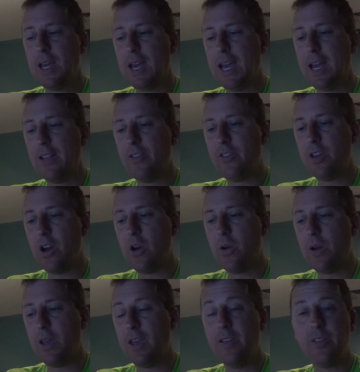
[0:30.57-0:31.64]
and so
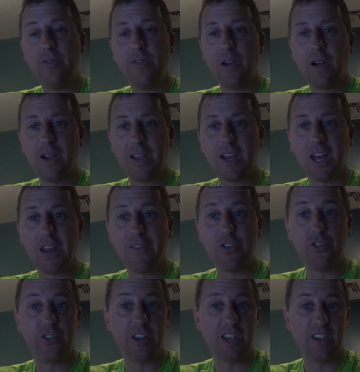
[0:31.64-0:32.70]
he's a very kind of
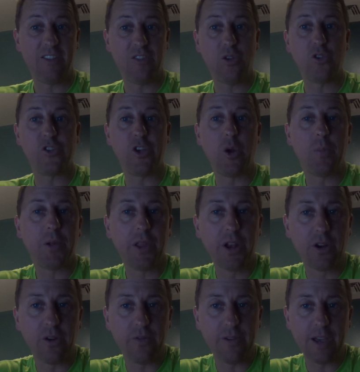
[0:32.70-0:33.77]
interesting
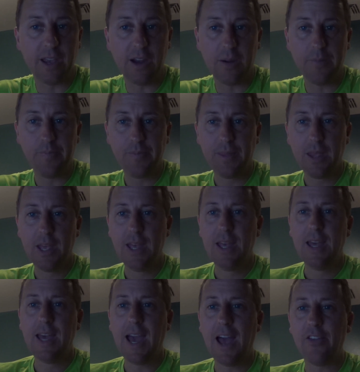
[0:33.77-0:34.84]
socio-political figure
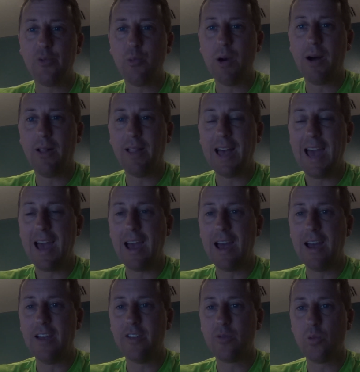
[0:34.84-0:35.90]
as well
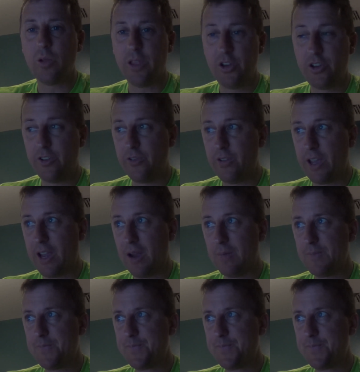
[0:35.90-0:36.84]
as religious figure.